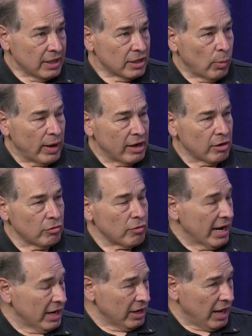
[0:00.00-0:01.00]
the way
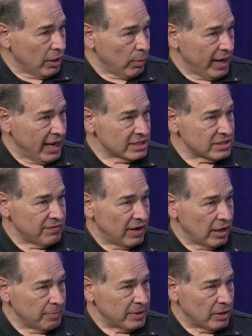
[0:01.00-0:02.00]
Granite United Way has
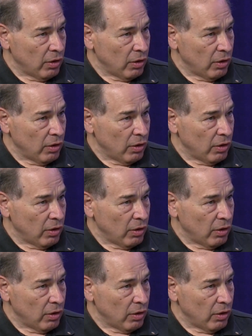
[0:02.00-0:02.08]
developed